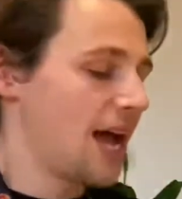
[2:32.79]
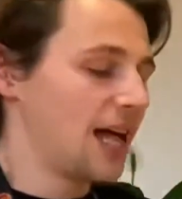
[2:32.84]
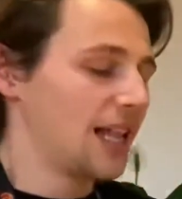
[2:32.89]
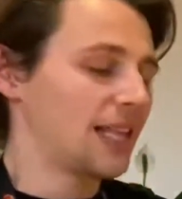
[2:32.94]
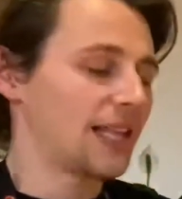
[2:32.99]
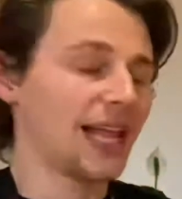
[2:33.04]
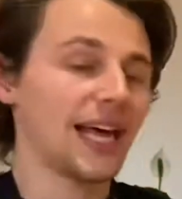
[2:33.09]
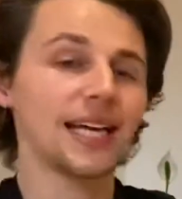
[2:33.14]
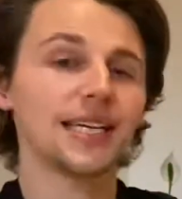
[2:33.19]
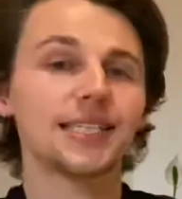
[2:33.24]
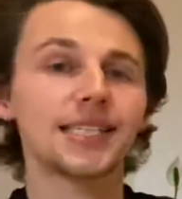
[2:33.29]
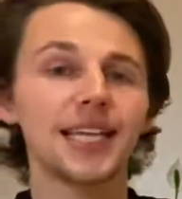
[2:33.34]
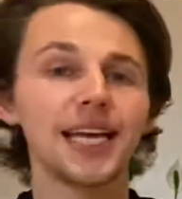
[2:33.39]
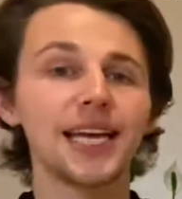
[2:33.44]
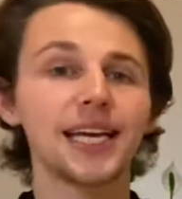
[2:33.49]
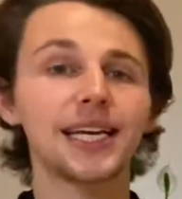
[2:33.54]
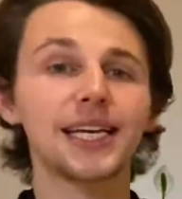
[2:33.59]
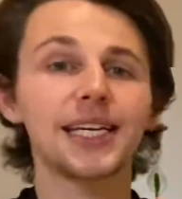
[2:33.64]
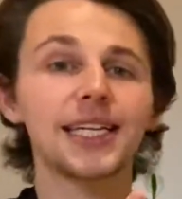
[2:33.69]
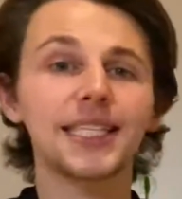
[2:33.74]
Let's
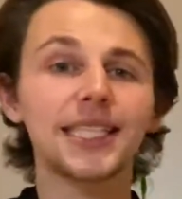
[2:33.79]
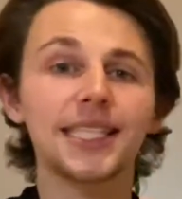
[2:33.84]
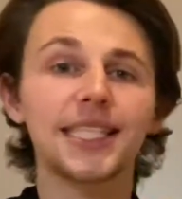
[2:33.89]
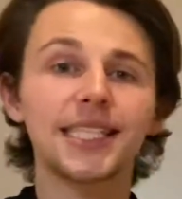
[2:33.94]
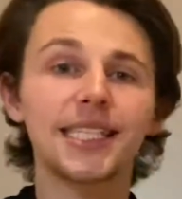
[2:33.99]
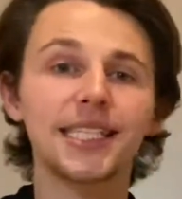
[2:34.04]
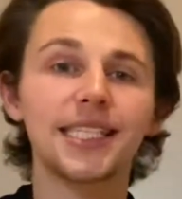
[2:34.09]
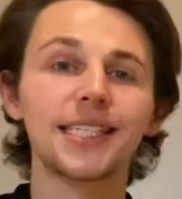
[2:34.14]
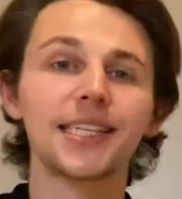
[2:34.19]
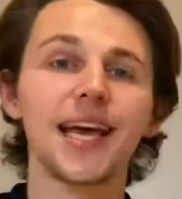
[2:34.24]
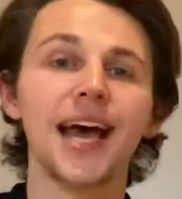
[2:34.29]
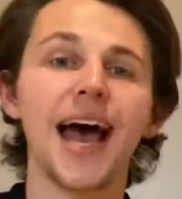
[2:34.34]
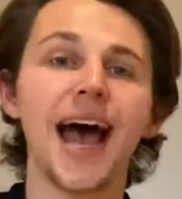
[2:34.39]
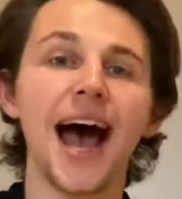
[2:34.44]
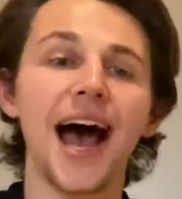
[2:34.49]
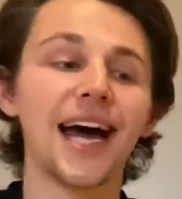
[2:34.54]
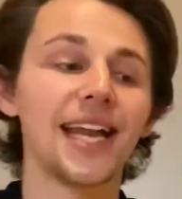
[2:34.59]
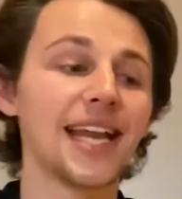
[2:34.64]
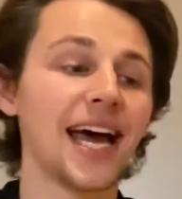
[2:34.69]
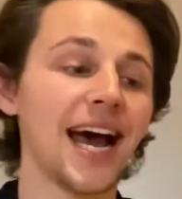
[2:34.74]
take kss
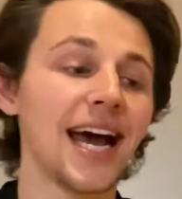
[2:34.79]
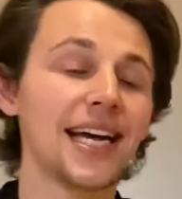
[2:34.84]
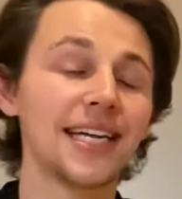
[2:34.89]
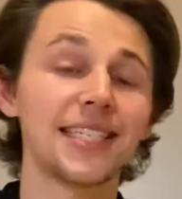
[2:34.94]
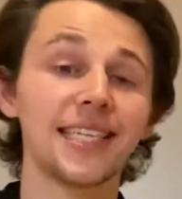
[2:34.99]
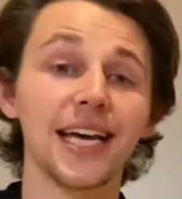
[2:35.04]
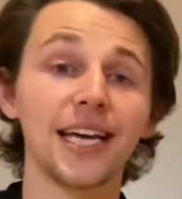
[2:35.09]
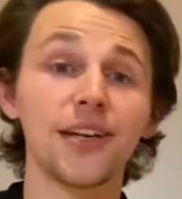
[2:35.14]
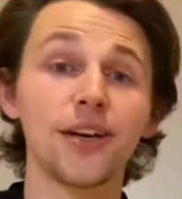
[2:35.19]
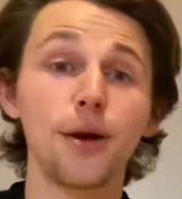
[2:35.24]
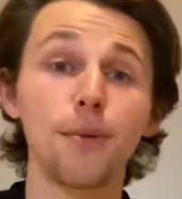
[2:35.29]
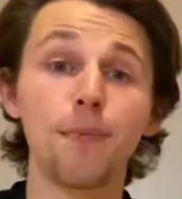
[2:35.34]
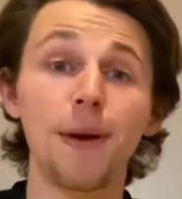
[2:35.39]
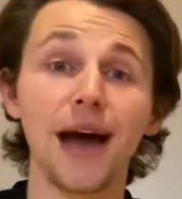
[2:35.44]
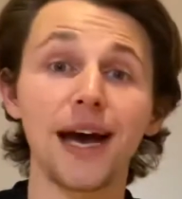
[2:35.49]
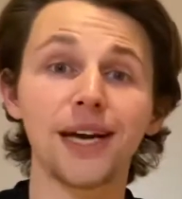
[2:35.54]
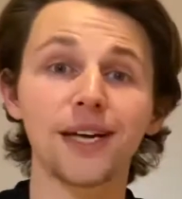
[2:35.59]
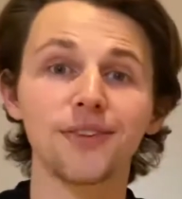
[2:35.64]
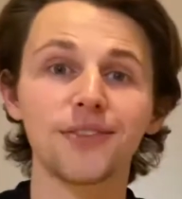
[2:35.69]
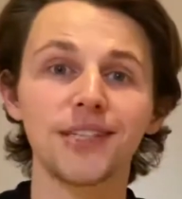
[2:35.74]
and hide it in our
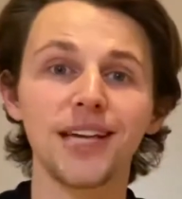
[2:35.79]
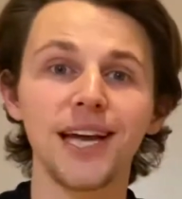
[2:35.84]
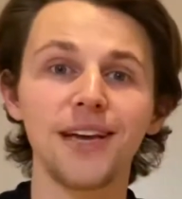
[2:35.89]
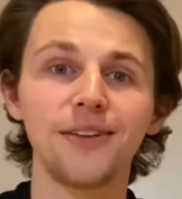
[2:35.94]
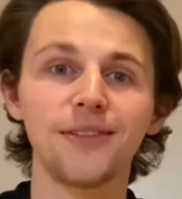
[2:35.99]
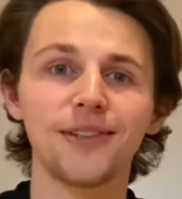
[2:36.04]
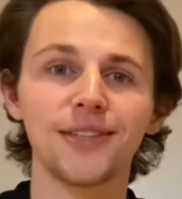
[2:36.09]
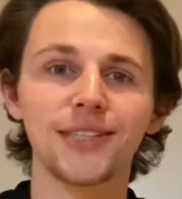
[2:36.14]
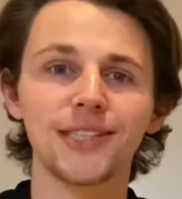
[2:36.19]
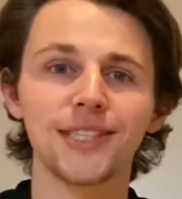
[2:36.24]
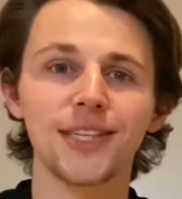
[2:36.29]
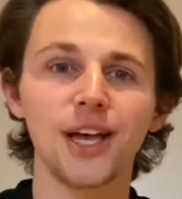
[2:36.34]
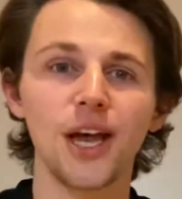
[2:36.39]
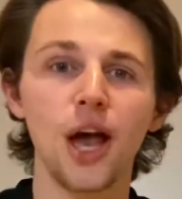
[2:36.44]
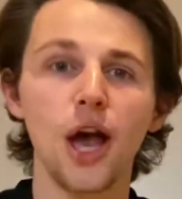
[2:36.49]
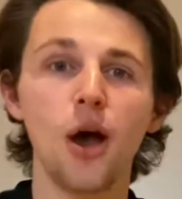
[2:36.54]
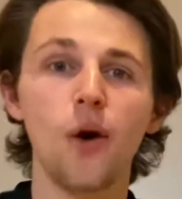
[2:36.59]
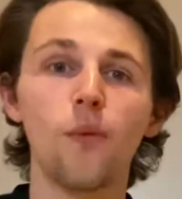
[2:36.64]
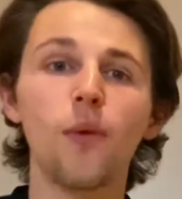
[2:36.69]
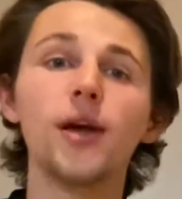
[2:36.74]
pack of sounds.
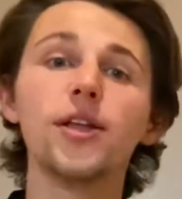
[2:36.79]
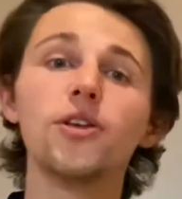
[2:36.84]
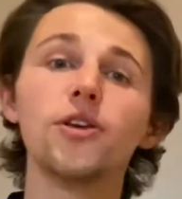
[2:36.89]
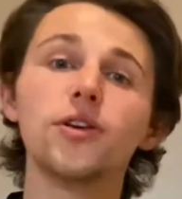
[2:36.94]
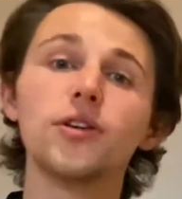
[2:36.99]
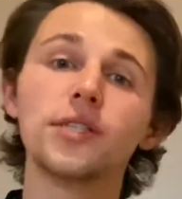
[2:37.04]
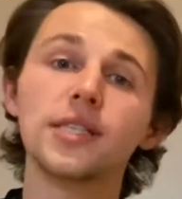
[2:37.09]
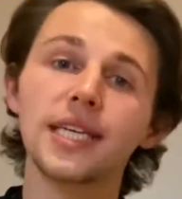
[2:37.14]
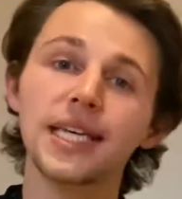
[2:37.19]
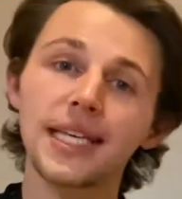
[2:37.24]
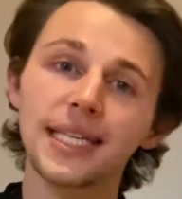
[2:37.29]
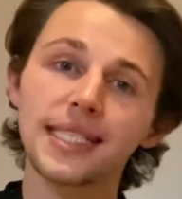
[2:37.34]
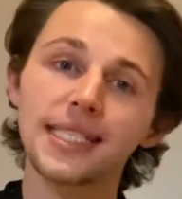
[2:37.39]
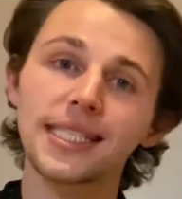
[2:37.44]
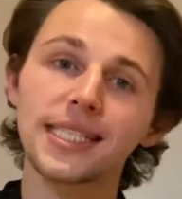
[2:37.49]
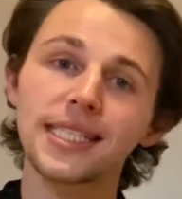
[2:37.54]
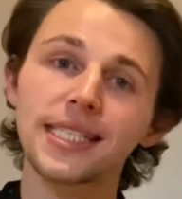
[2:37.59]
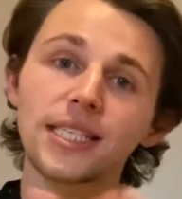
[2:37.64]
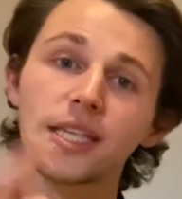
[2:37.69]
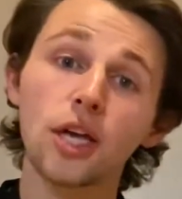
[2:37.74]
When you see
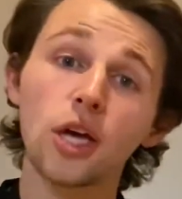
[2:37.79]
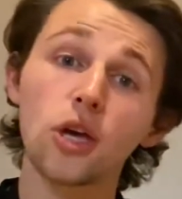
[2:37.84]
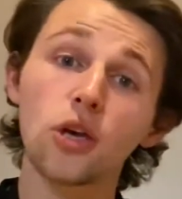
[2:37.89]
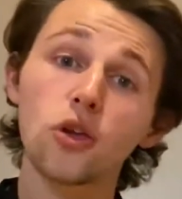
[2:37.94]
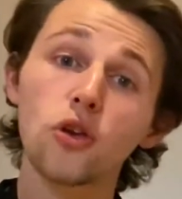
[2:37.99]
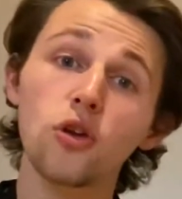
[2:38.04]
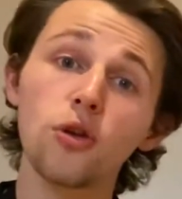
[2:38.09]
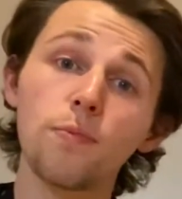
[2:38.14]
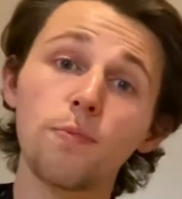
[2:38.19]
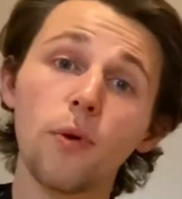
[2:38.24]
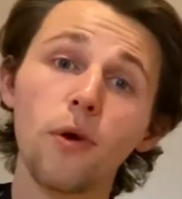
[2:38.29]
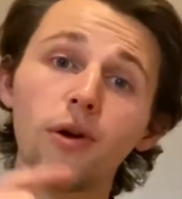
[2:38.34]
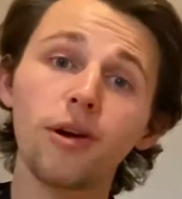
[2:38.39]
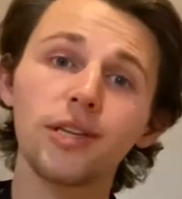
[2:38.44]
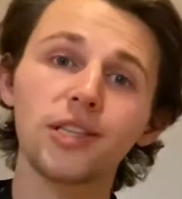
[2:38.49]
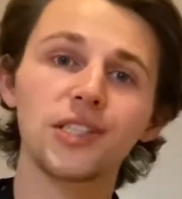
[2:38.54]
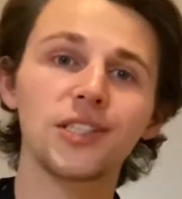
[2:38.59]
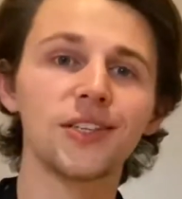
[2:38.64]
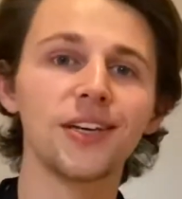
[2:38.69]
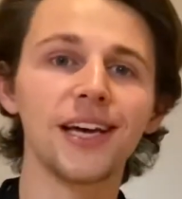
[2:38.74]
kss, you
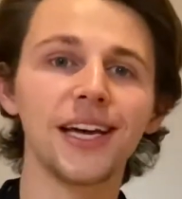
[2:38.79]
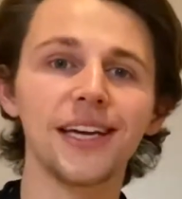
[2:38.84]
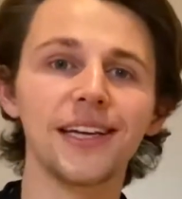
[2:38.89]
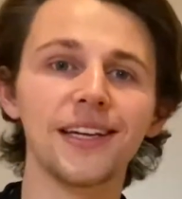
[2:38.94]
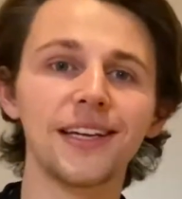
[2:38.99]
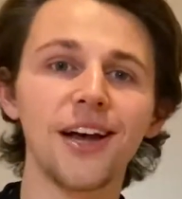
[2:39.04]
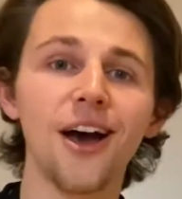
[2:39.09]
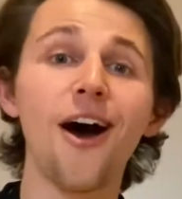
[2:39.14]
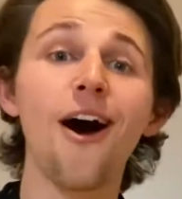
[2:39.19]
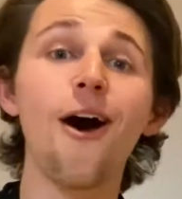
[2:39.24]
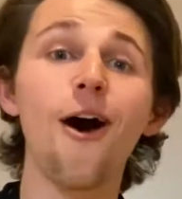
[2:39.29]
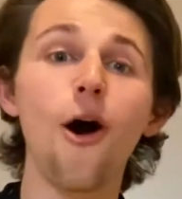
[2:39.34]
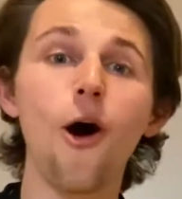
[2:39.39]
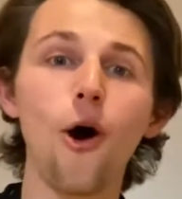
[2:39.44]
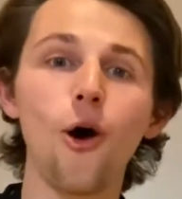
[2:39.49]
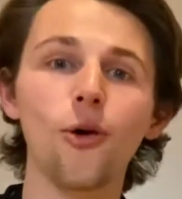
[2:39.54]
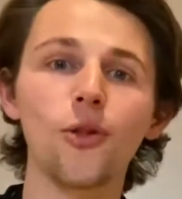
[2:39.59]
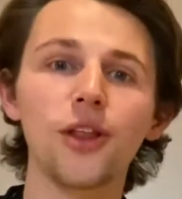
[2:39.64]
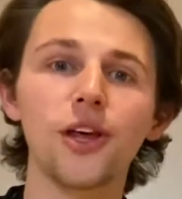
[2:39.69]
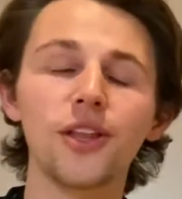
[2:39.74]
point to it.
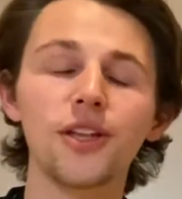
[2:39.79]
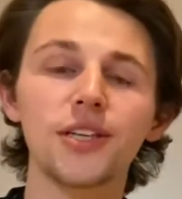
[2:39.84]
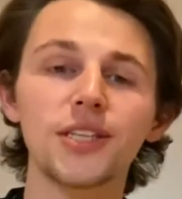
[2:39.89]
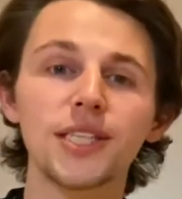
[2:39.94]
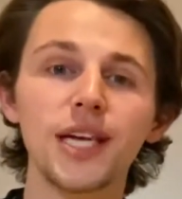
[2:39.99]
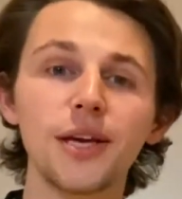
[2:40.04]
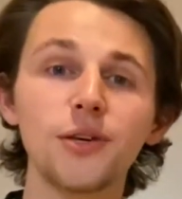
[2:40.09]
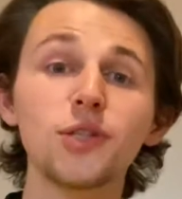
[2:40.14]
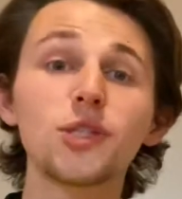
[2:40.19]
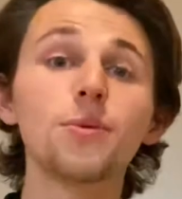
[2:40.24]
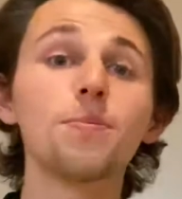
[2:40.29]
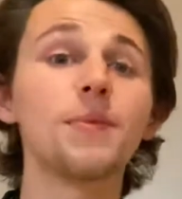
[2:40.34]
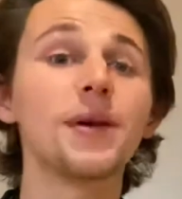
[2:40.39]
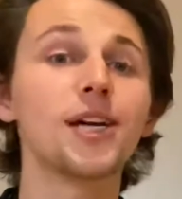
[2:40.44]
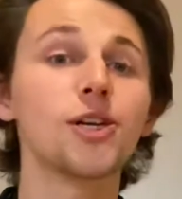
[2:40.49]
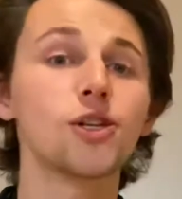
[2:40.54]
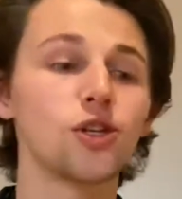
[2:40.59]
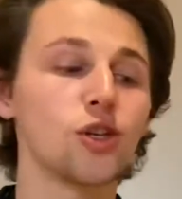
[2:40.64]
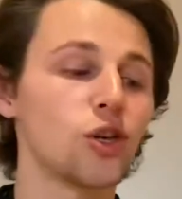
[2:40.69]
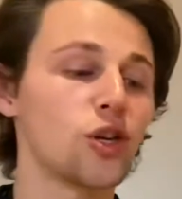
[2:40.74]
All the other sounds, make
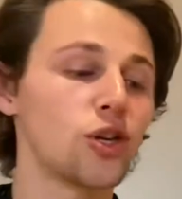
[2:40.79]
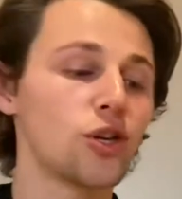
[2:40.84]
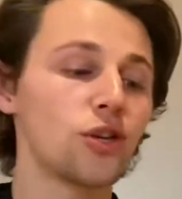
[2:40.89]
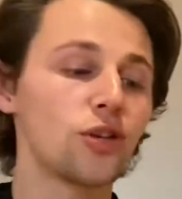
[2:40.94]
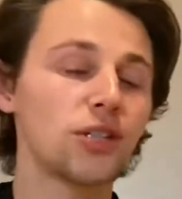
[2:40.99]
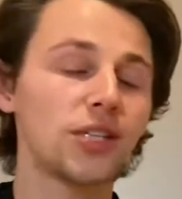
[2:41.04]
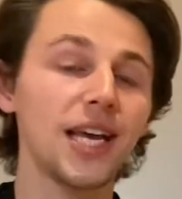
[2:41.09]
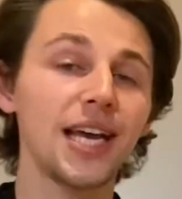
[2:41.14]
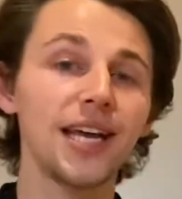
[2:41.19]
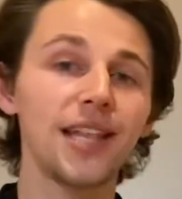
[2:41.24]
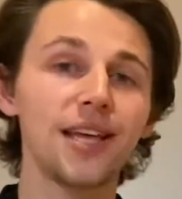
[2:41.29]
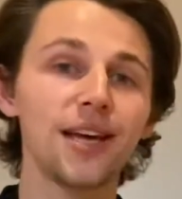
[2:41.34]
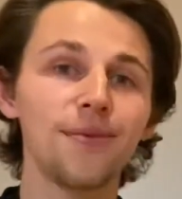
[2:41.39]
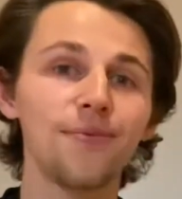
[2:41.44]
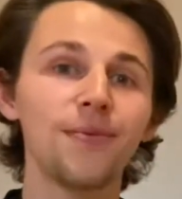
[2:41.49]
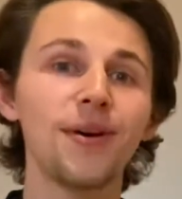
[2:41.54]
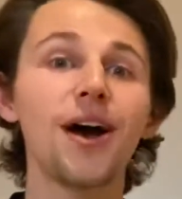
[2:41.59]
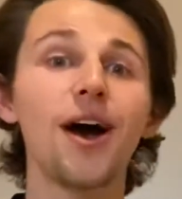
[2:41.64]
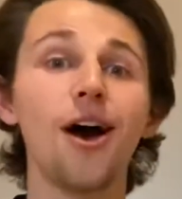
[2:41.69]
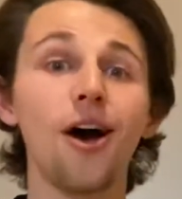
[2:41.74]
sure you say them.
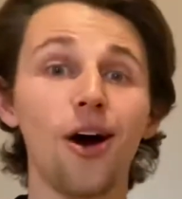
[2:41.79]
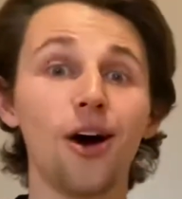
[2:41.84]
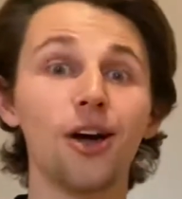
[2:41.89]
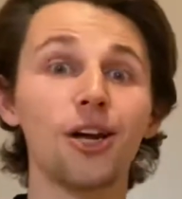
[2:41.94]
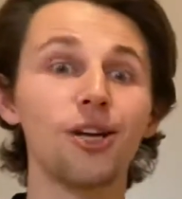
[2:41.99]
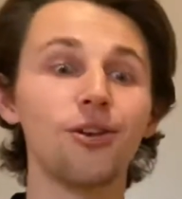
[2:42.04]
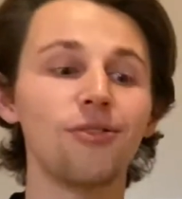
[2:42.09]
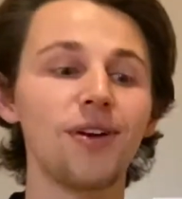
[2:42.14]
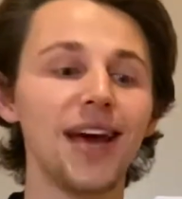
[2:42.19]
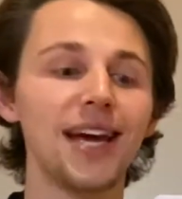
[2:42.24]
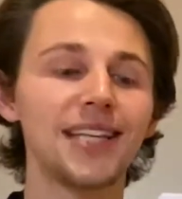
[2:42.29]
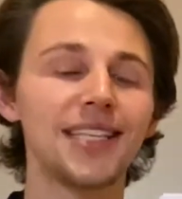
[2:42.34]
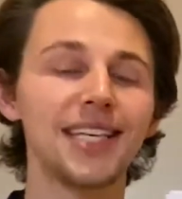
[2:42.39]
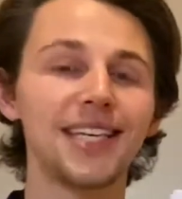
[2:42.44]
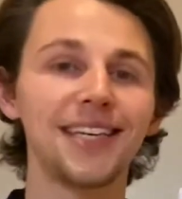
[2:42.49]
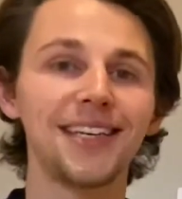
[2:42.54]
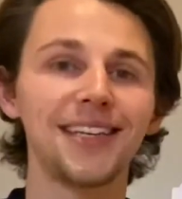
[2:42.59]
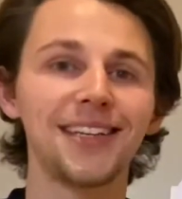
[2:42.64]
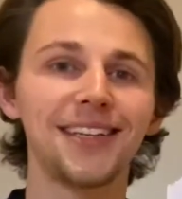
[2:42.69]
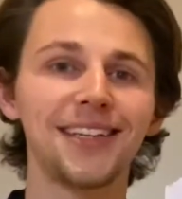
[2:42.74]
Are you ready?